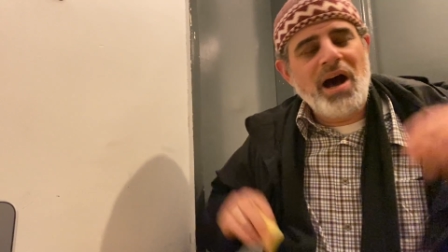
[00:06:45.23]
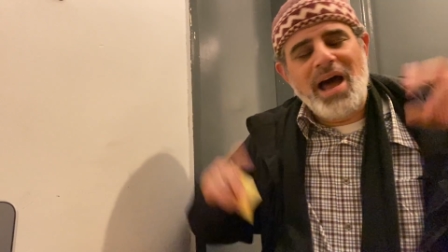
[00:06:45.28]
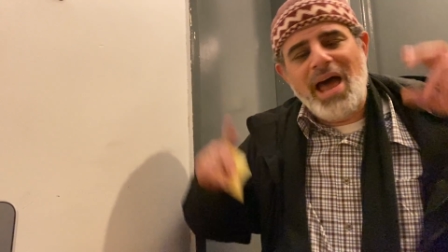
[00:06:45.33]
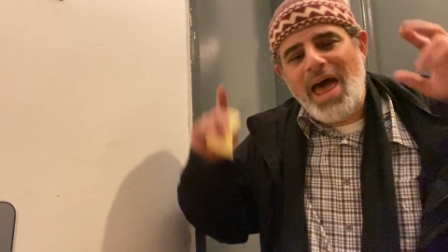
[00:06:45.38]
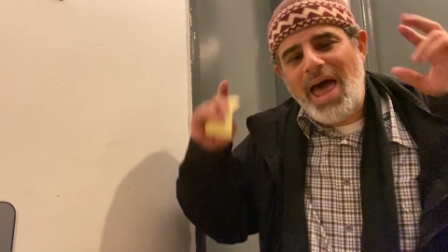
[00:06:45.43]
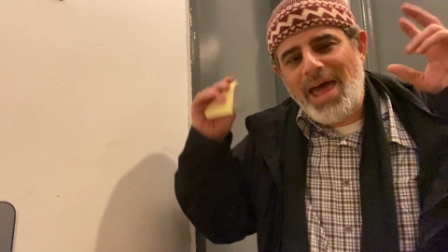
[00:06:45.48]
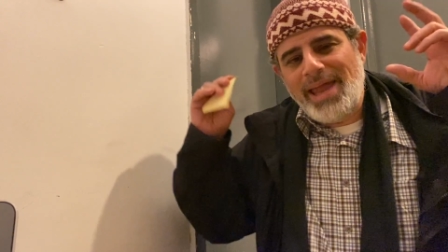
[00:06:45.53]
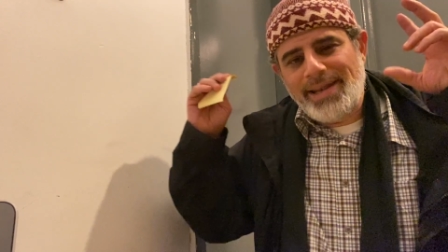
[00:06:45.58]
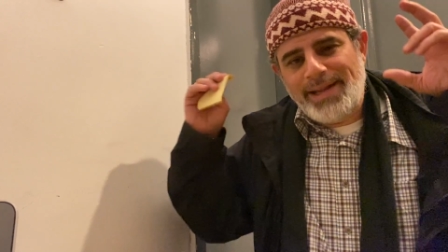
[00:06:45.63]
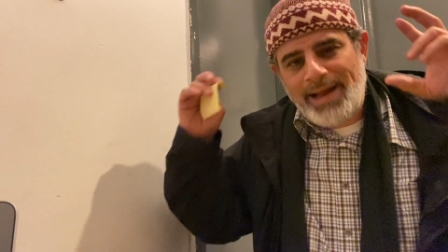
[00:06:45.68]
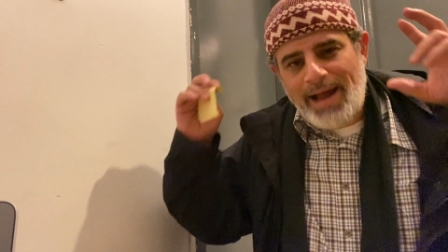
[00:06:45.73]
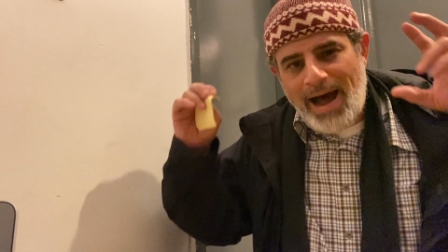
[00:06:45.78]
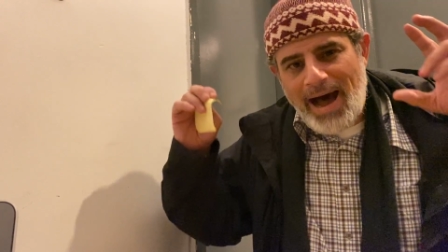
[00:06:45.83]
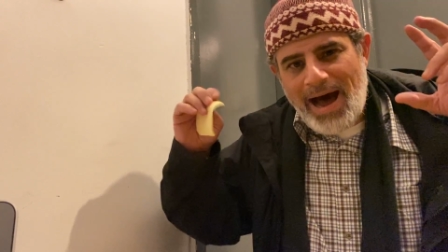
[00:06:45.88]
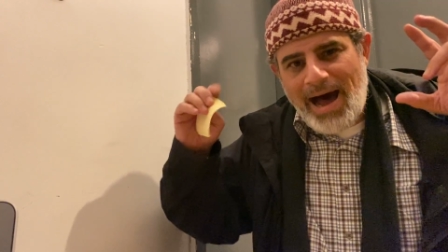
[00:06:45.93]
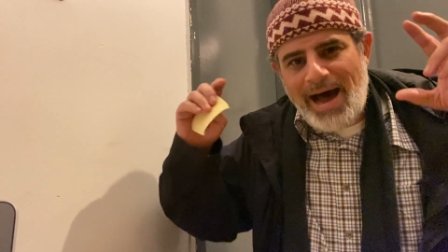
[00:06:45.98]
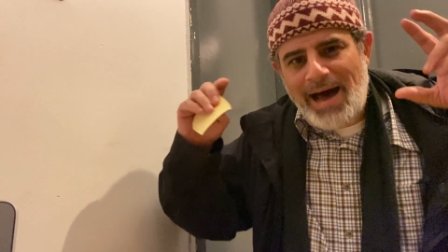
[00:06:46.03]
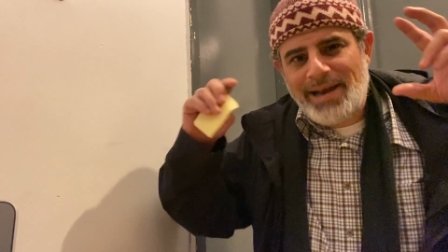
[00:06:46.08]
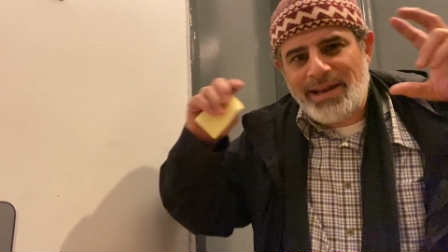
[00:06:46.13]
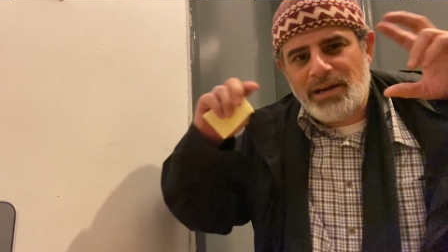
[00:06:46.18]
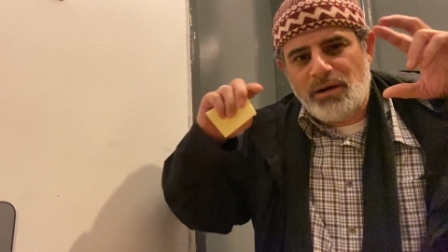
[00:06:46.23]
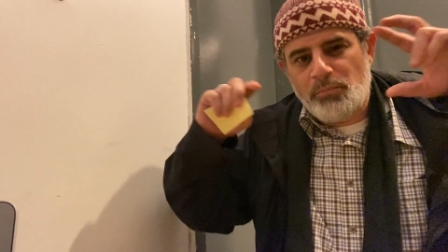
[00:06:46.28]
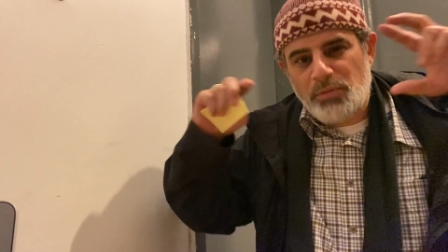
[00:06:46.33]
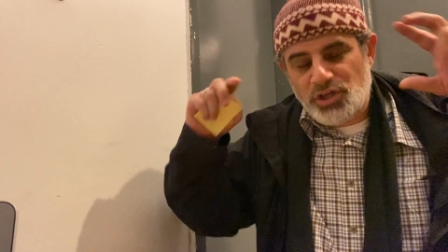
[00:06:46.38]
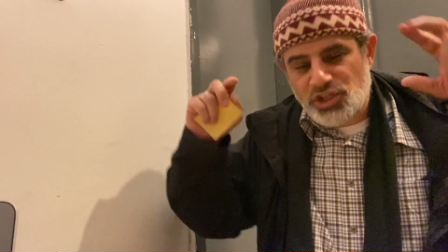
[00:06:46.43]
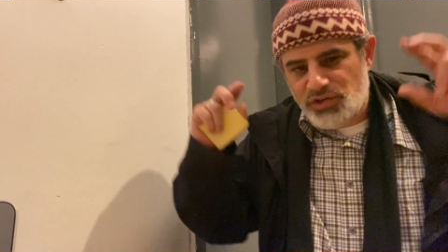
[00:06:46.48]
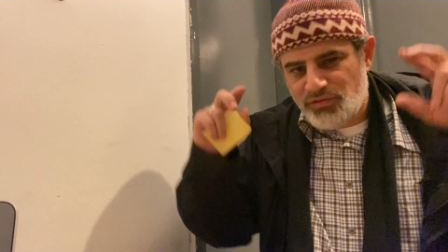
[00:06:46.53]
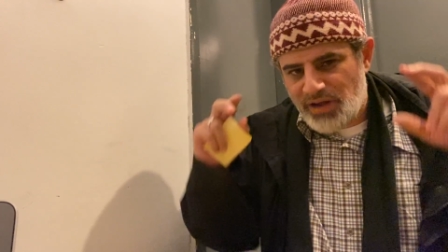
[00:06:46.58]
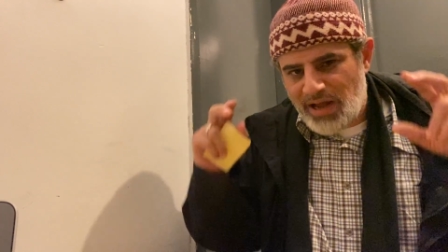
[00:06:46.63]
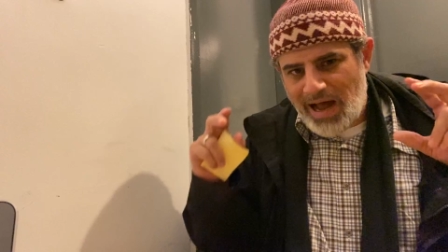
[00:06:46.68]
a head god and a
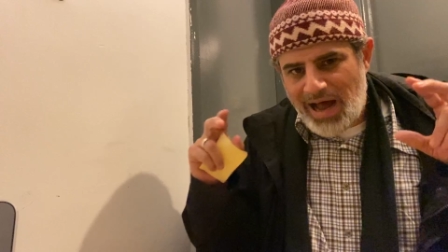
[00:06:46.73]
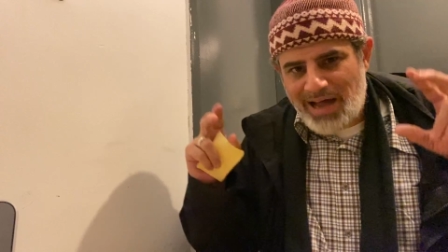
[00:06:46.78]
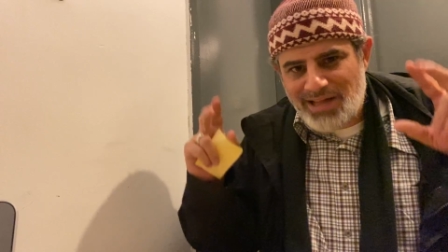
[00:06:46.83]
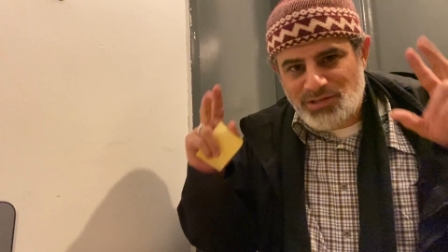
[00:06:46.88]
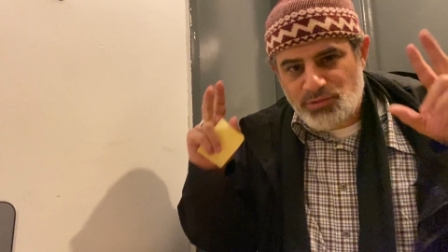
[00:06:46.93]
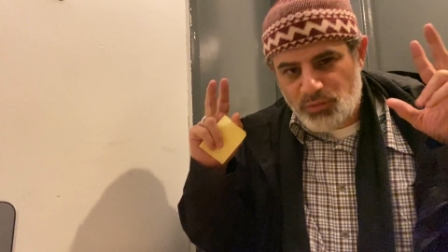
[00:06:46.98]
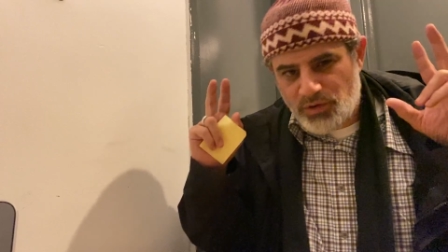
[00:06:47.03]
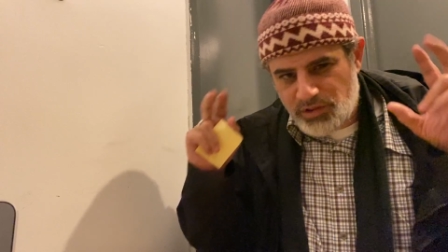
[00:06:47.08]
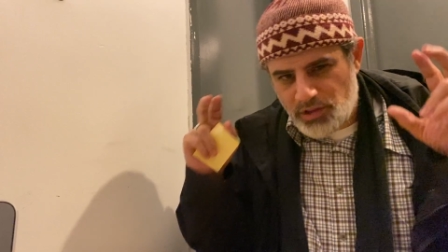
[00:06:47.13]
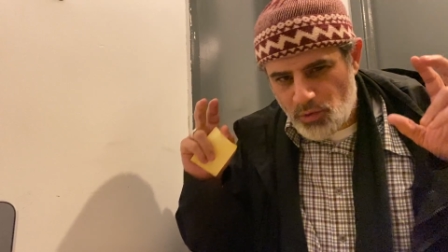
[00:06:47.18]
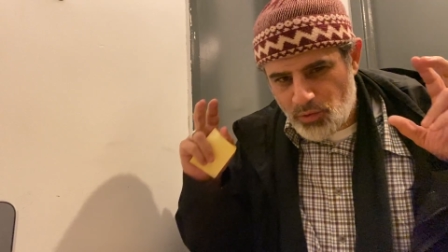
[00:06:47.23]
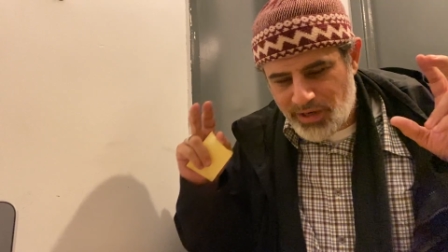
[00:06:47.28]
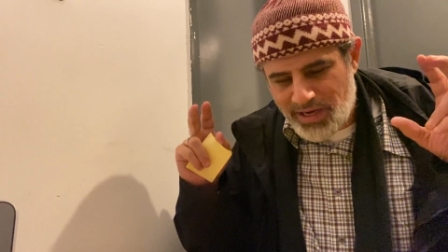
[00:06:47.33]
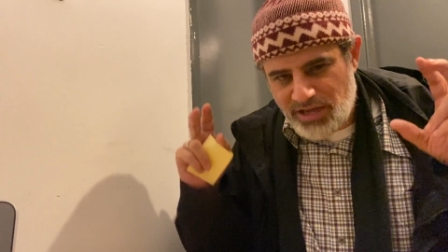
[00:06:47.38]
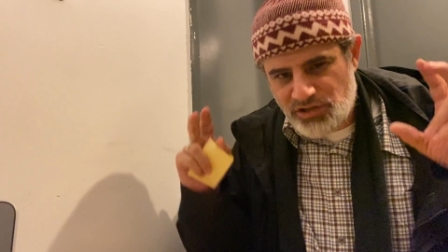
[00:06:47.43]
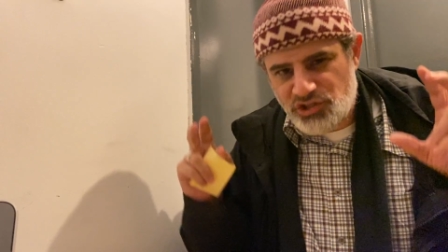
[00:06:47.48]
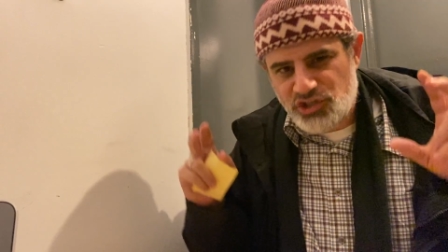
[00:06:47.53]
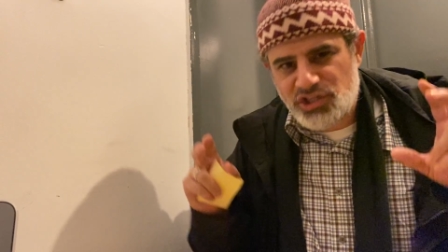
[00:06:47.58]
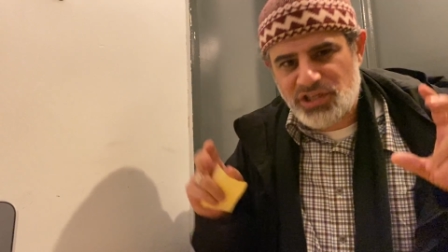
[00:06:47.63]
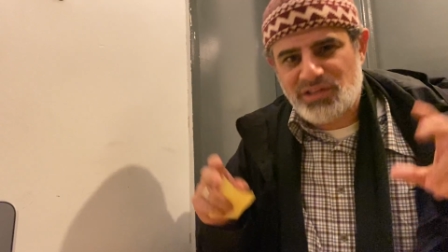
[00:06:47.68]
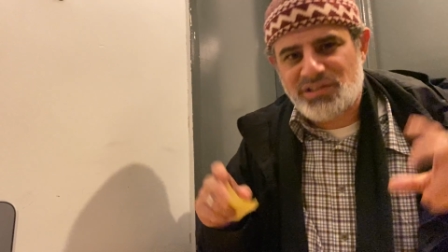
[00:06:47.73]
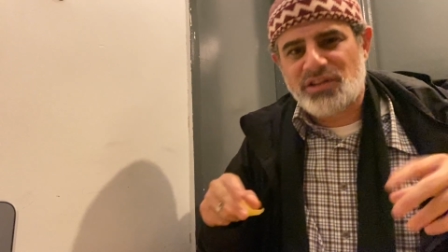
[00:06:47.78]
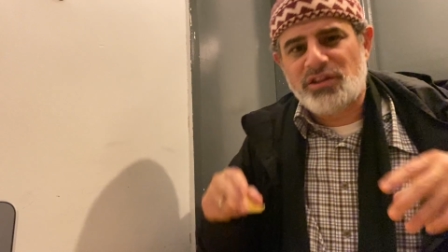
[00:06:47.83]
bunch of gods with lowercase g's,